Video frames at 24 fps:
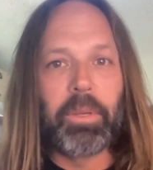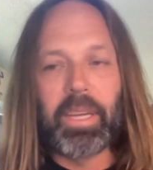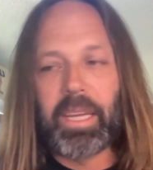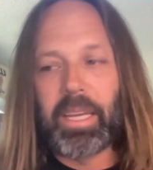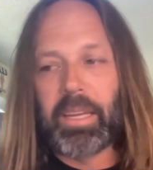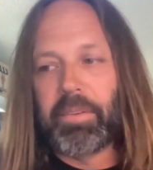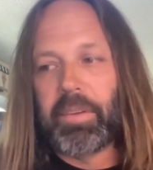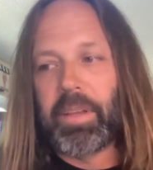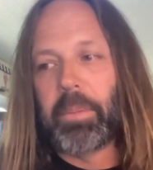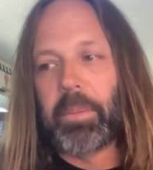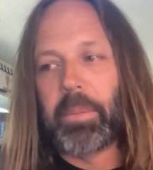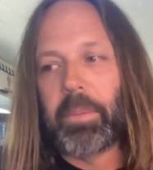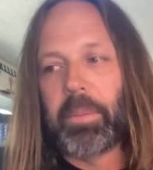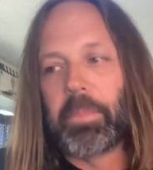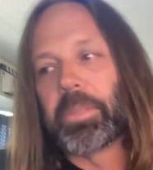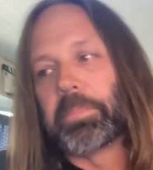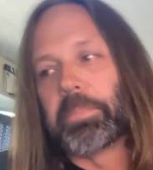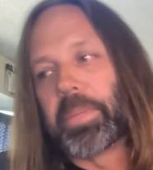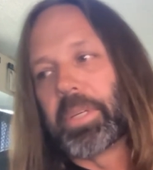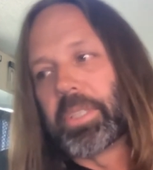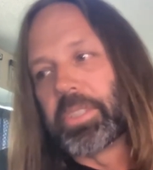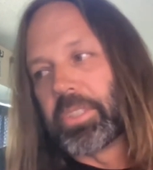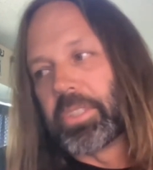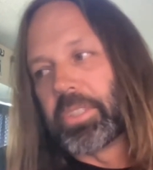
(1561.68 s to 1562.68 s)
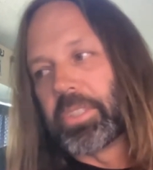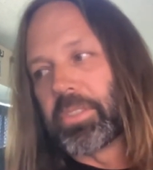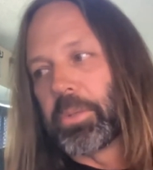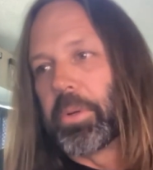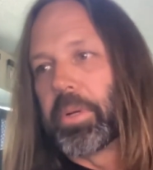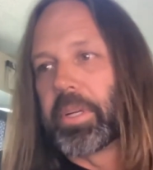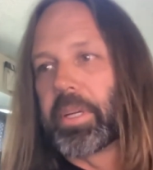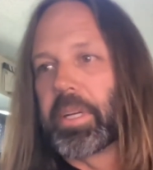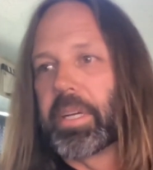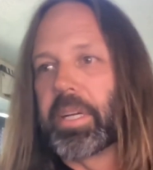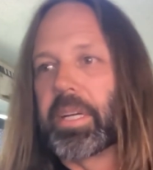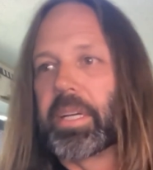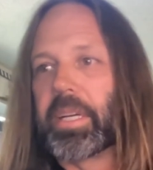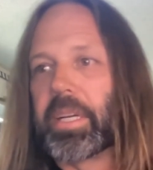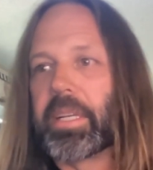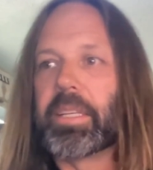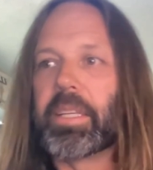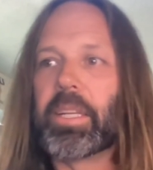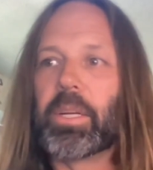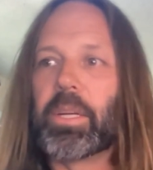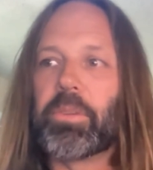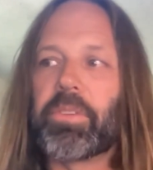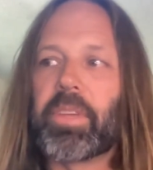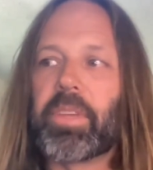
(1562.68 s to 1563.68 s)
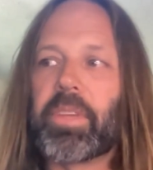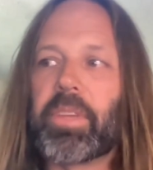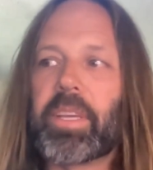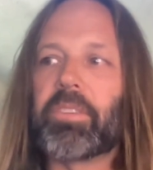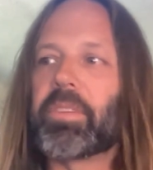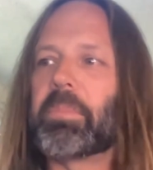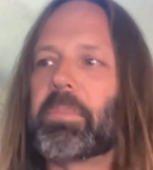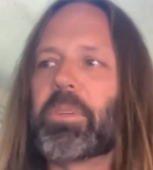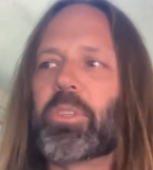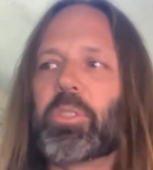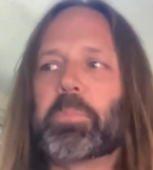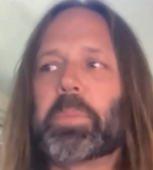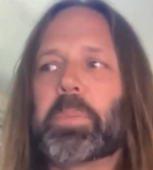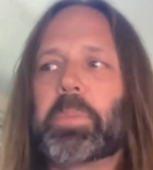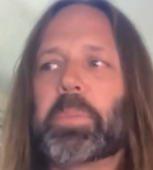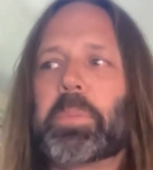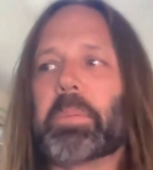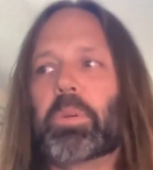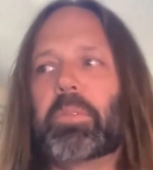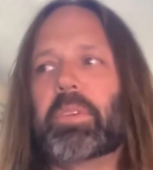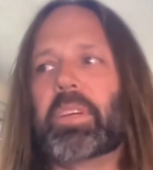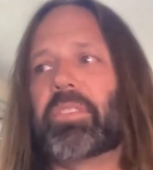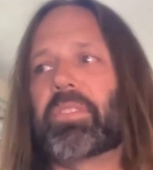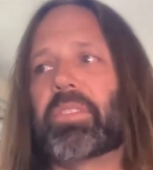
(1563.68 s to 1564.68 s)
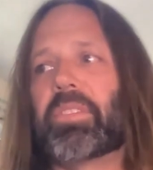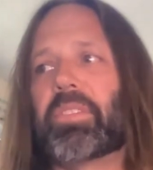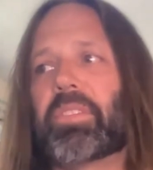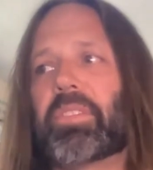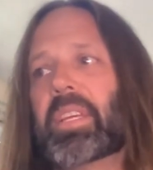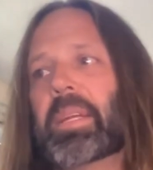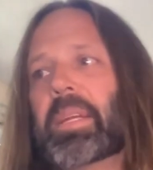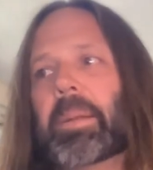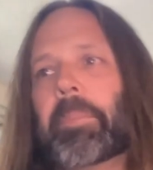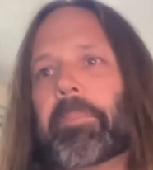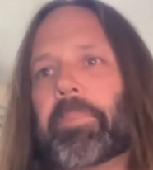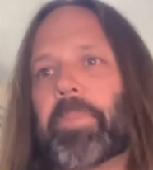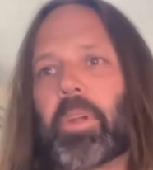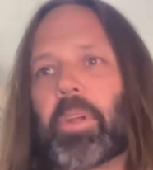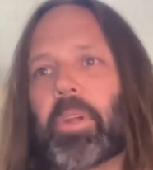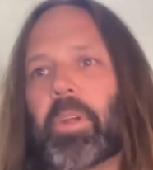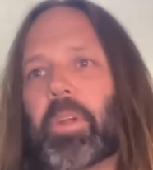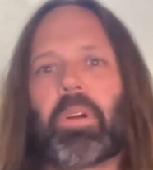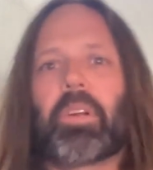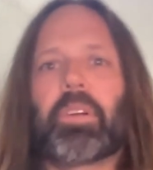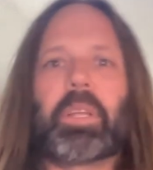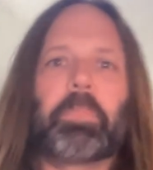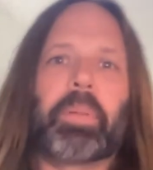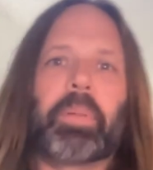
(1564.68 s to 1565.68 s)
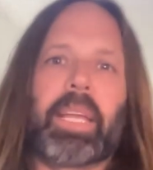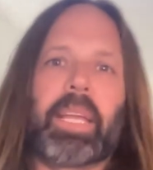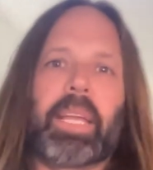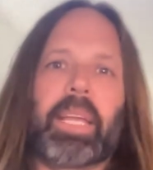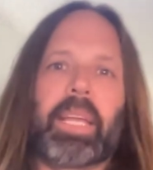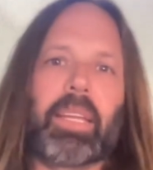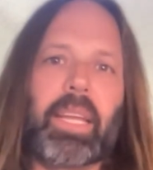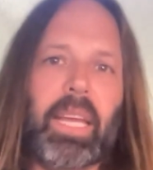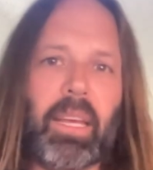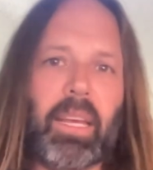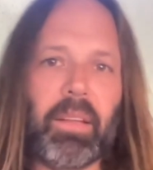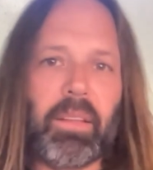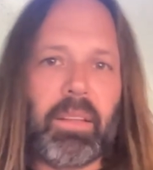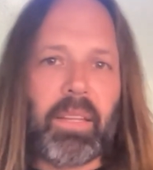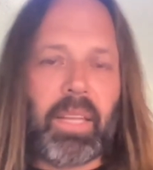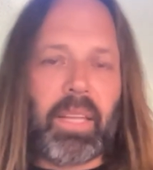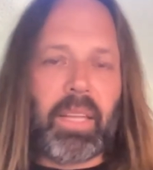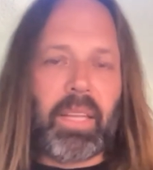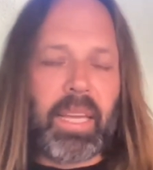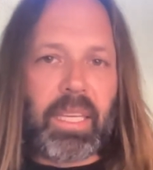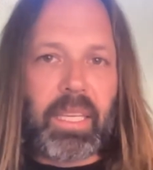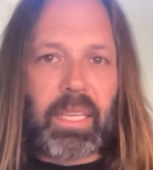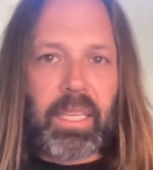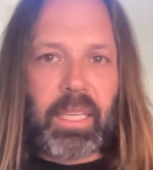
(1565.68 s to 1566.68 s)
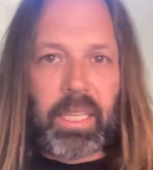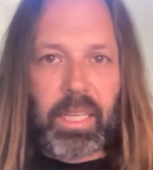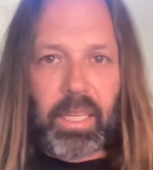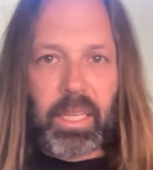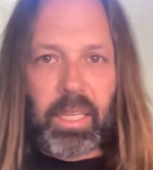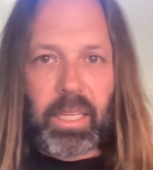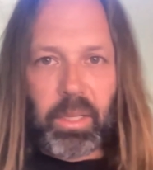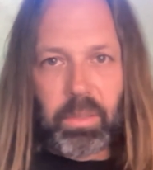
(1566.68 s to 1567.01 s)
time you have how much the budget's going on you know it's like because some of those big movies they're already planned out like right.